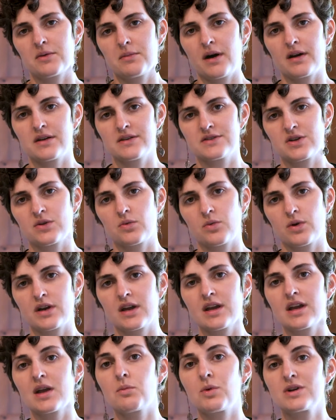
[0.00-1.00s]
bodies are
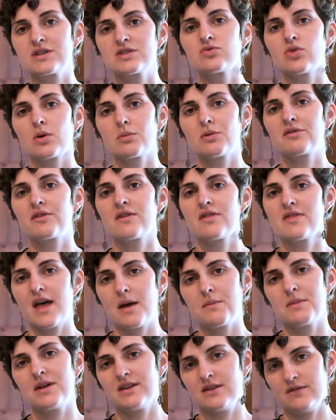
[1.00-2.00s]
working, and what's normal for
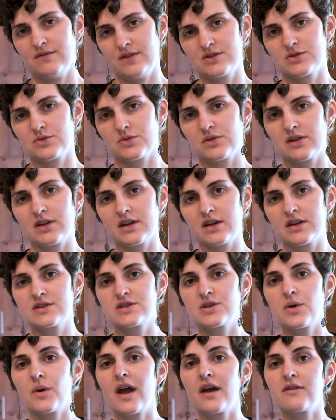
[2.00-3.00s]
them individually.
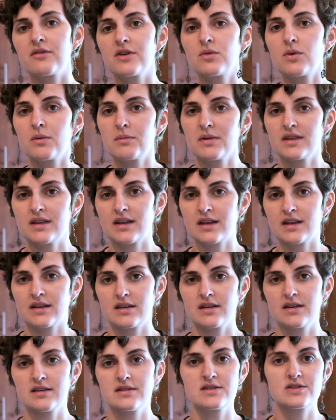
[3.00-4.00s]
So every woman that
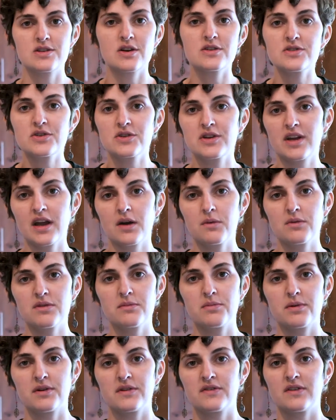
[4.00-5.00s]
starts her care with the birth